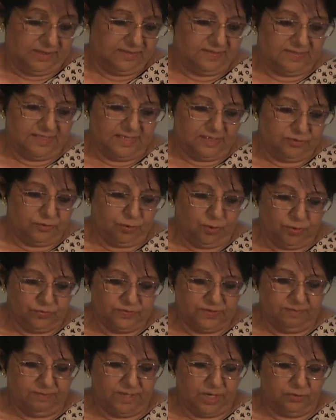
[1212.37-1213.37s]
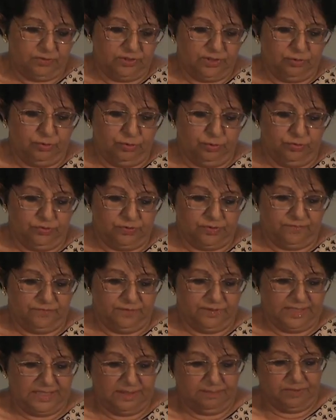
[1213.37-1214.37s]
it talks about the coast of
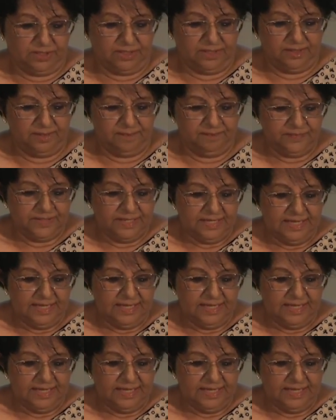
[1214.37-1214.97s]
Arabia,